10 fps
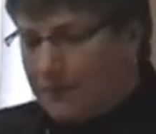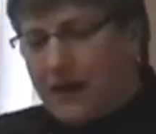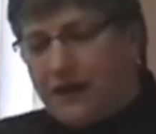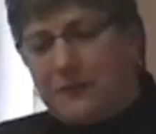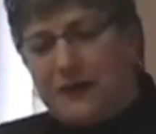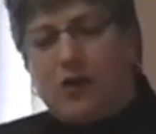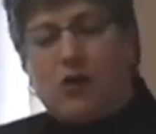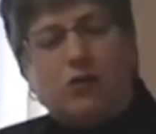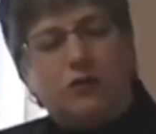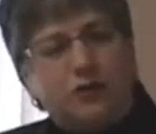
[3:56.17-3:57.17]
That might
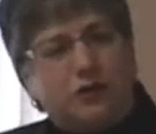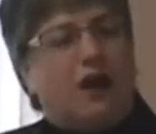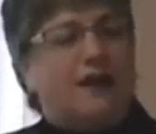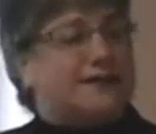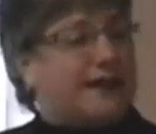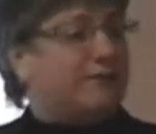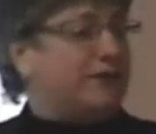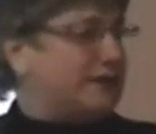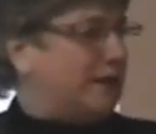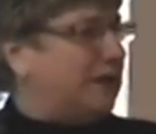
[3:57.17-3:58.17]
be a whole new
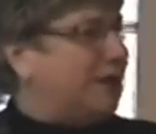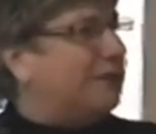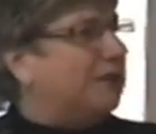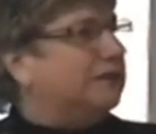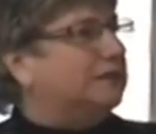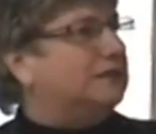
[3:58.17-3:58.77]
concept for some people.